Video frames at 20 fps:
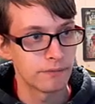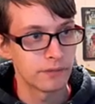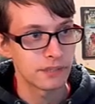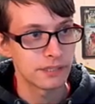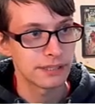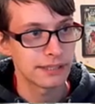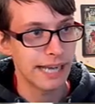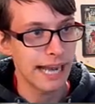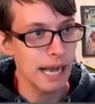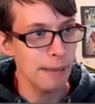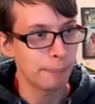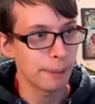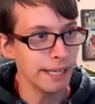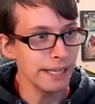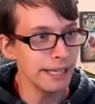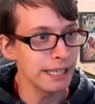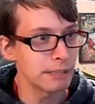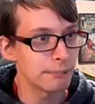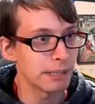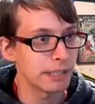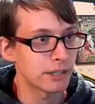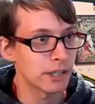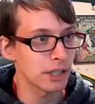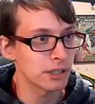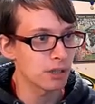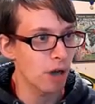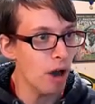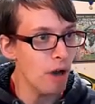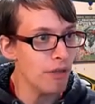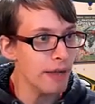Stop hitting me.
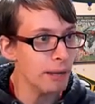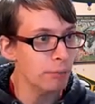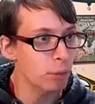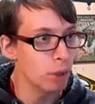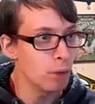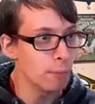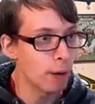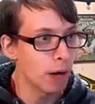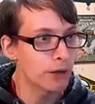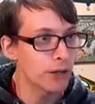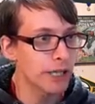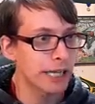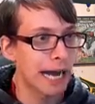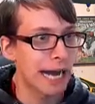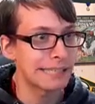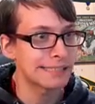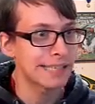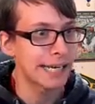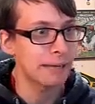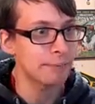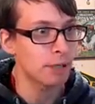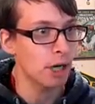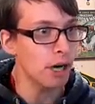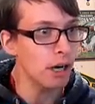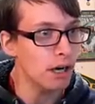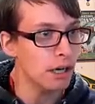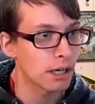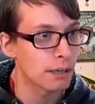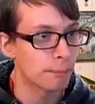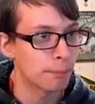There's all that room on the goddamn
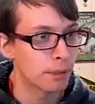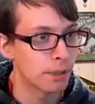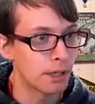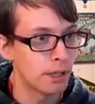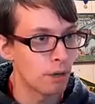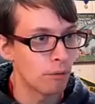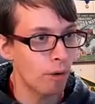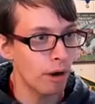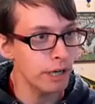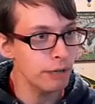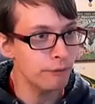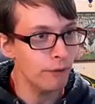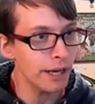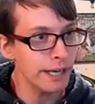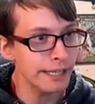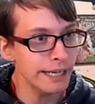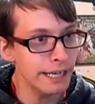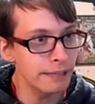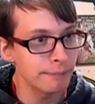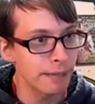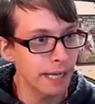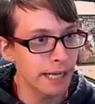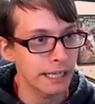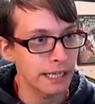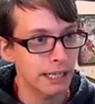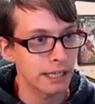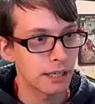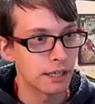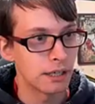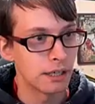curb. Why are you fucking hitting
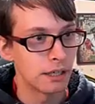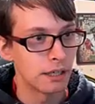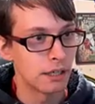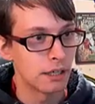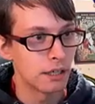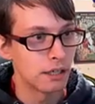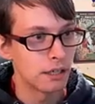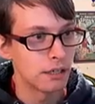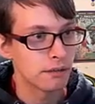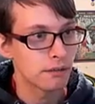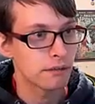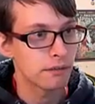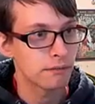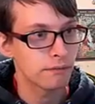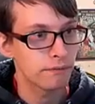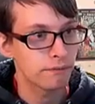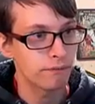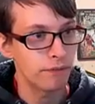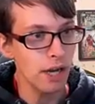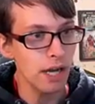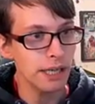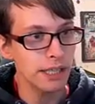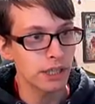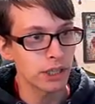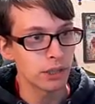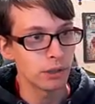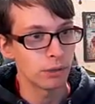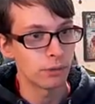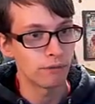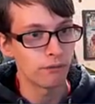me? Fuck
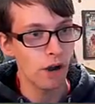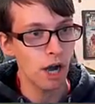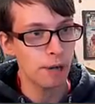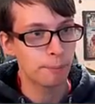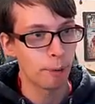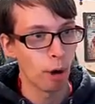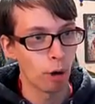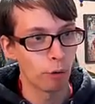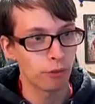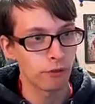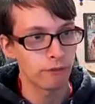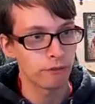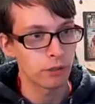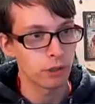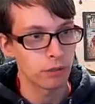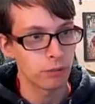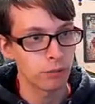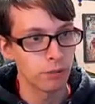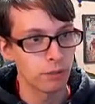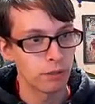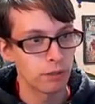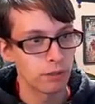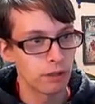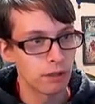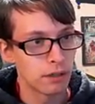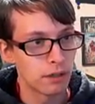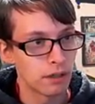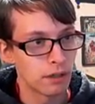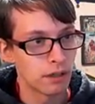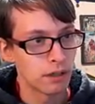you. Fuck both of you.
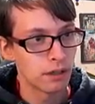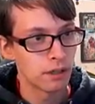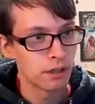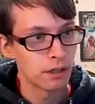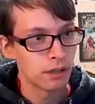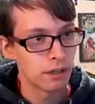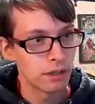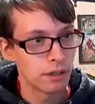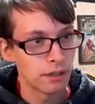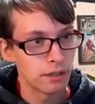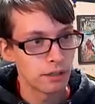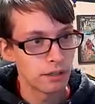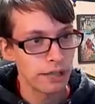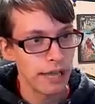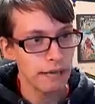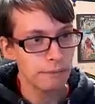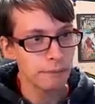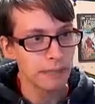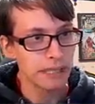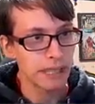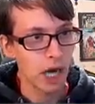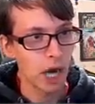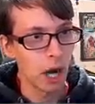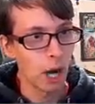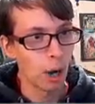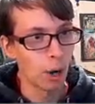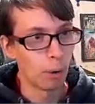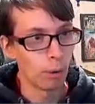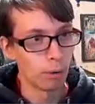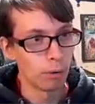Let me
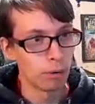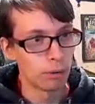go.